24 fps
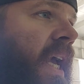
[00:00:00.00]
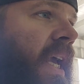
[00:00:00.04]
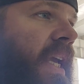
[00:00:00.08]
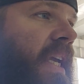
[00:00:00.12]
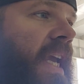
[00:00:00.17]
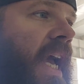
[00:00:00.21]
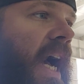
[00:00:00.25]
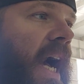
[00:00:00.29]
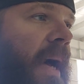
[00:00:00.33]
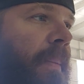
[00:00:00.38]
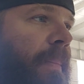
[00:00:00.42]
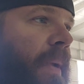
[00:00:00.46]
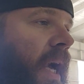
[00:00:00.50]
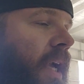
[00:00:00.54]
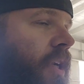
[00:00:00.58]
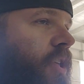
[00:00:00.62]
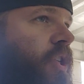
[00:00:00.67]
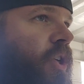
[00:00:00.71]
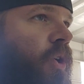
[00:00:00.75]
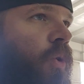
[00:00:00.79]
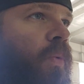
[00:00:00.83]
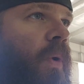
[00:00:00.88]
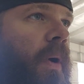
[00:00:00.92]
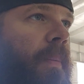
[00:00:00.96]
Yeah, I'm not
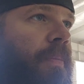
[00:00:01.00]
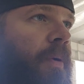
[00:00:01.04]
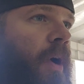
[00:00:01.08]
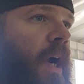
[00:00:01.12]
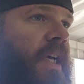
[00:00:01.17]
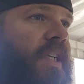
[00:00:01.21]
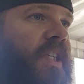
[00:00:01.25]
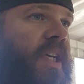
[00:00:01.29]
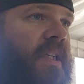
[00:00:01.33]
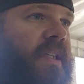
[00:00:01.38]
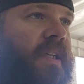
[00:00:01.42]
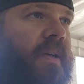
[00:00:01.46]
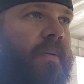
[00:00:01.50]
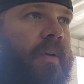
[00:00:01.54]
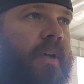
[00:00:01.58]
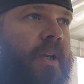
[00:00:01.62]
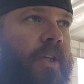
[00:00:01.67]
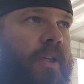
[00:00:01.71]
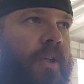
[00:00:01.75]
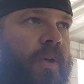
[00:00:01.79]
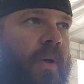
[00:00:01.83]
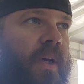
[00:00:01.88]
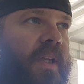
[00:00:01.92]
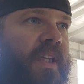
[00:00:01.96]
sure what project I'm going
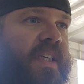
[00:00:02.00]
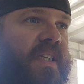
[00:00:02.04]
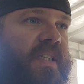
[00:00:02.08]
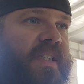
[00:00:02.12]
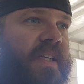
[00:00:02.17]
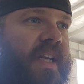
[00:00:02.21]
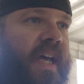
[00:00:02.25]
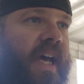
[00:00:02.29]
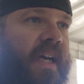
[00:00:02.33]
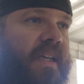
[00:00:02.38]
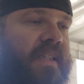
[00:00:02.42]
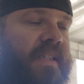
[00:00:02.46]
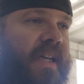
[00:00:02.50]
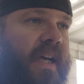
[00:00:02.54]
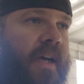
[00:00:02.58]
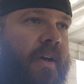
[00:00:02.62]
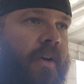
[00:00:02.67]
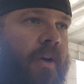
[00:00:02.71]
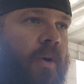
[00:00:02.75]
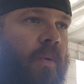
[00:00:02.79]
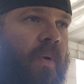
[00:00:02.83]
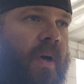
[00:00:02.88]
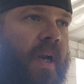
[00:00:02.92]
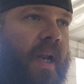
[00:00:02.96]
to do on this next. I don't
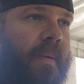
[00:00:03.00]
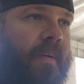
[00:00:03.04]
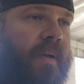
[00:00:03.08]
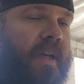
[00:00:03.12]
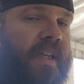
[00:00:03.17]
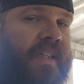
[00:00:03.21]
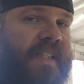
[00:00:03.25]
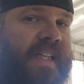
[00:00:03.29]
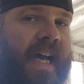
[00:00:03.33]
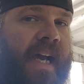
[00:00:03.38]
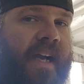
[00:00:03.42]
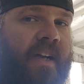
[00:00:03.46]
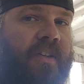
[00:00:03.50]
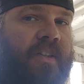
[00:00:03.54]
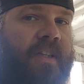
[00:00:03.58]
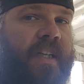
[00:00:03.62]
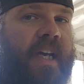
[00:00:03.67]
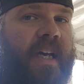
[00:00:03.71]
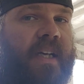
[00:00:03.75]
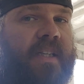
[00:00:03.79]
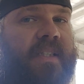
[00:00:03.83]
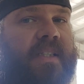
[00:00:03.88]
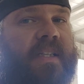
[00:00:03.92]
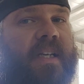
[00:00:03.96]
know what I'm going to tackle
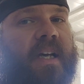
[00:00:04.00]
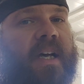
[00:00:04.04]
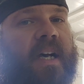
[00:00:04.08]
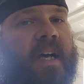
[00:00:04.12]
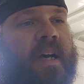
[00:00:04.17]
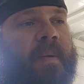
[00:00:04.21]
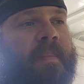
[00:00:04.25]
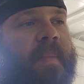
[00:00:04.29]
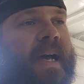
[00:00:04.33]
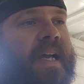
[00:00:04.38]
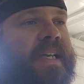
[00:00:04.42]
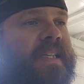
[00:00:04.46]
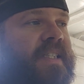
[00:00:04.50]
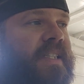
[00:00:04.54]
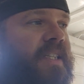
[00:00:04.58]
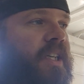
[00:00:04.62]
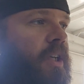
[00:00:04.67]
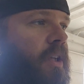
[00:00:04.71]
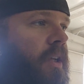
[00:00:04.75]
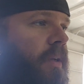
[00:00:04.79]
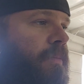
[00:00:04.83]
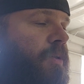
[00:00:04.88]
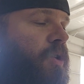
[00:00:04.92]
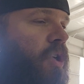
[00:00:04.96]
next. I
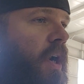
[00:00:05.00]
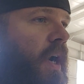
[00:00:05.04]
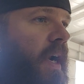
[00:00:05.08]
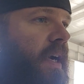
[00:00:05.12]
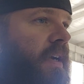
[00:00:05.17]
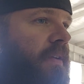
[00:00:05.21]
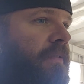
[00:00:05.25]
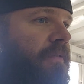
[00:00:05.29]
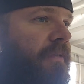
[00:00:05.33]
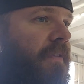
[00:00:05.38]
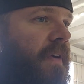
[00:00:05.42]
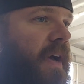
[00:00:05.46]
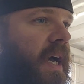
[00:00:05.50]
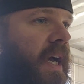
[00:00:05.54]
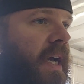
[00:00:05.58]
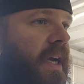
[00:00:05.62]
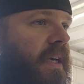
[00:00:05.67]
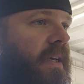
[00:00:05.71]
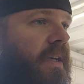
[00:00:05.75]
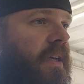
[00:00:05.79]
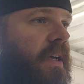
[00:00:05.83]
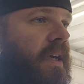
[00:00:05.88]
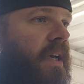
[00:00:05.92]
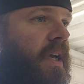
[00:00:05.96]
still am trying to
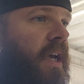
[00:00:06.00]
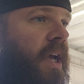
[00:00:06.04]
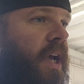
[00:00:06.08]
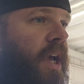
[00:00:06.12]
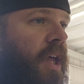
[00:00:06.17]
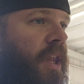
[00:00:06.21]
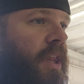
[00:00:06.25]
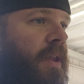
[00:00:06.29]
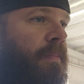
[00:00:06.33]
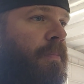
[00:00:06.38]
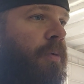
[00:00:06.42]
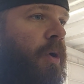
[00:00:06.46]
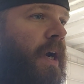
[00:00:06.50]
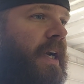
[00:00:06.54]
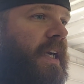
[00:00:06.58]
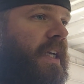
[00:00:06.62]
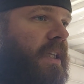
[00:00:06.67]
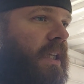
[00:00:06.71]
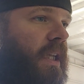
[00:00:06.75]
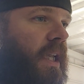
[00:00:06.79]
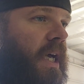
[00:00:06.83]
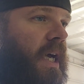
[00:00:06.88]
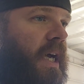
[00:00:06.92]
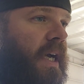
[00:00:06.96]
find the
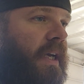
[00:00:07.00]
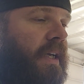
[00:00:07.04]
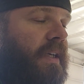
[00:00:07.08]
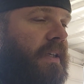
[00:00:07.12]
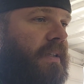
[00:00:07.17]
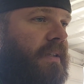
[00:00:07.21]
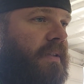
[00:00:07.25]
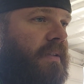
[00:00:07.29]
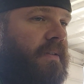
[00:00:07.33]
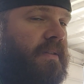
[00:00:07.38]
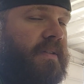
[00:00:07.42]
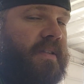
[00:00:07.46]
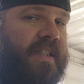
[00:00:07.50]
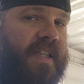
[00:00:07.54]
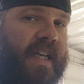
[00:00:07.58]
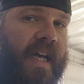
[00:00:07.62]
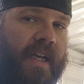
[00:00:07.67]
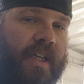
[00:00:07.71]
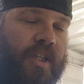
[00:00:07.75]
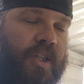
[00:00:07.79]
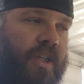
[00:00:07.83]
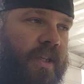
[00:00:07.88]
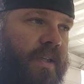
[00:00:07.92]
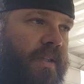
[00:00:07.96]
braided line
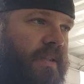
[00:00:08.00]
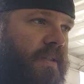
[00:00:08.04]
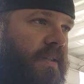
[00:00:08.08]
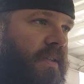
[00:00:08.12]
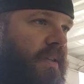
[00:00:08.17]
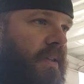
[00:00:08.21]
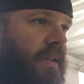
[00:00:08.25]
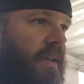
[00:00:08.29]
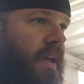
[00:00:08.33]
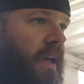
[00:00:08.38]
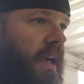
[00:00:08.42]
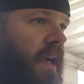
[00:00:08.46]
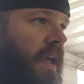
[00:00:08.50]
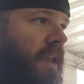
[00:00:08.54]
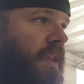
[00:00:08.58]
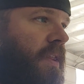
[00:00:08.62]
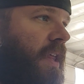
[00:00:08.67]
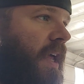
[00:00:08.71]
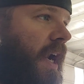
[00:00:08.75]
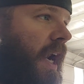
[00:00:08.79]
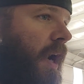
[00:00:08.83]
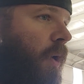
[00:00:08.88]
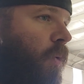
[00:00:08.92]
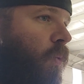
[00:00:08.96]
sections
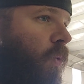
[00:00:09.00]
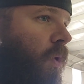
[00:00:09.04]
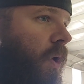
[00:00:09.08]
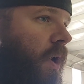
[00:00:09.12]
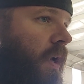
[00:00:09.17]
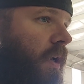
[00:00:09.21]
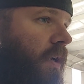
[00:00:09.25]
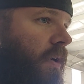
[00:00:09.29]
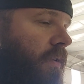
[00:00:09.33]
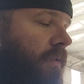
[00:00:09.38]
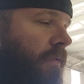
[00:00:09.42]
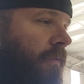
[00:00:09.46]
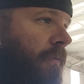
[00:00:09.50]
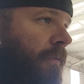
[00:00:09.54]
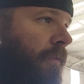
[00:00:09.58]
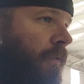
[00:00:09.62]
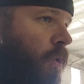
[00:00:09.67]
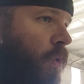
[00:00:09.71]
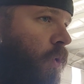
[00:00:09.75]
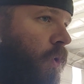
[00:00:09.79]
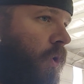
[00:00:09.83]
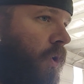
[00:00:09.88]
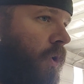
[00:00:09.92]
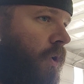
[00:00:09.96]
that I want
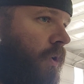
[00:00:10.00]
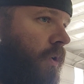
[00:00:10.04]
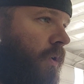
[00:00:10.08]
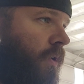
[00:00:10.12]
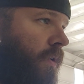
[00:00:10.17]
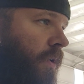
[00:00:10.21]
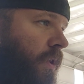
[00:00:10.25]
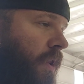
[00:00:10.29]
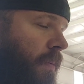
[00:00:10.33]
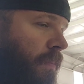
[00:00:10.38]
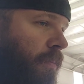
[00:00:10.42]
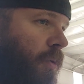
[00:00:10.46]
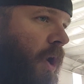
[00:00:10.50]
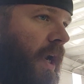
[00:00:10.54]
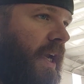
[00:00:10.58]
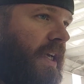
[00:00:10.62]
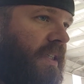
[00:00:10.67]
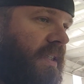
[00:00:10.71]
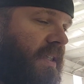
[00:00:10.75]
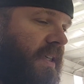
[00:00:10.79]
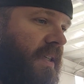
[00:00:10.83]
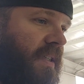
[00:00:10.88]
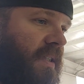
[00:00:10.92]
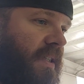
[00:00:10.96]
for the brake
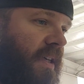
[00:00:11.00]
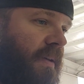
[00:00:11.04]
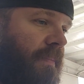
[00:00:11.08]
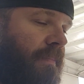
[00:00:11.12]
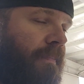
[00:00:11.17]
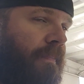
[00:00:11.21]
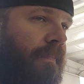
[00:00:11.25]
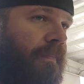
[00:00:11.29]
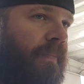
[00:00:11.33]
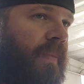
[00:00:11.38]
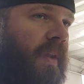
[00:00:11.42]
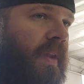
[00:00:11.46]
system.